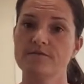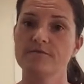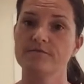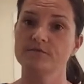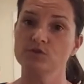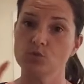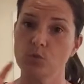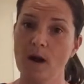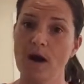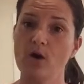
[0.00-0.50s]

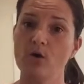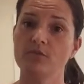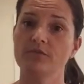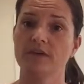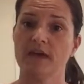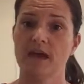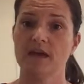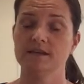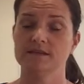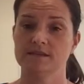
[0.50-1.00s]

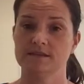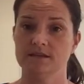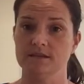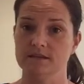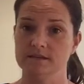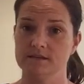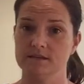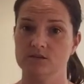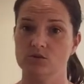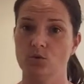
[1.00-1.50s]
12
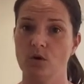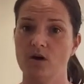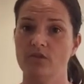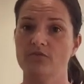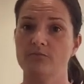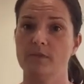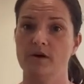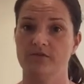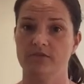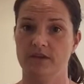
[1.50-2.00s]
cases,
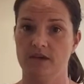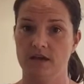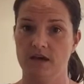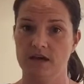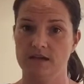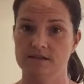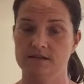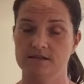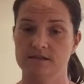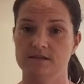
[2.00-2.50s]
12 muffin
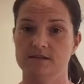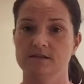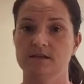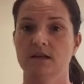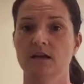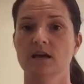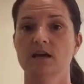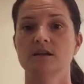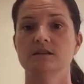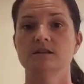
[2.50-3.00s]
cases.
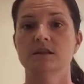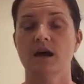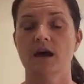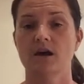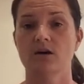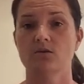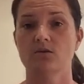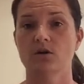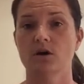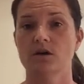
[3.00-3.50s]

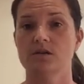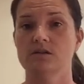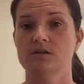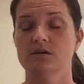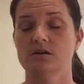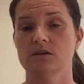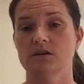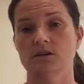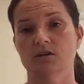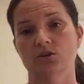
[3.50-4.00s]
Now,
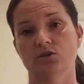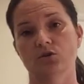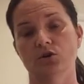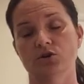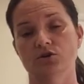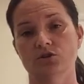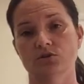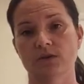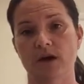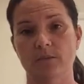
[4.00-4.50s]
you
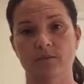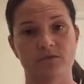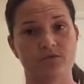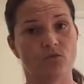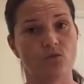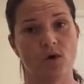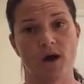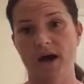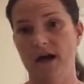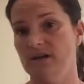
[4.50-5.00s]
can do that
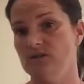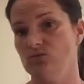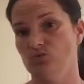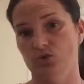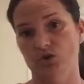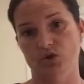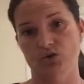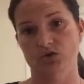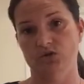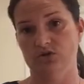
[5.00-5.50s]
beforehand, or
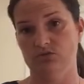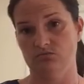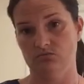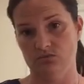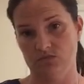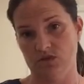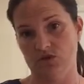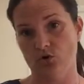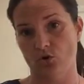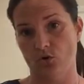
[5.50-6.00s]
you can
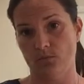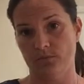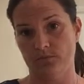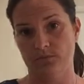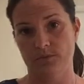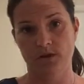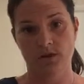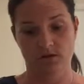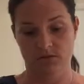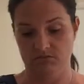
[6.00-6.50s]

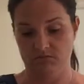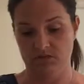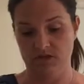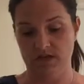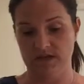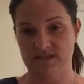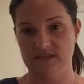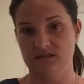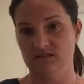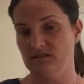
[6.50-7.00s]
stop
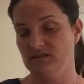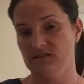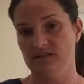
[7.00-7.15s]
this.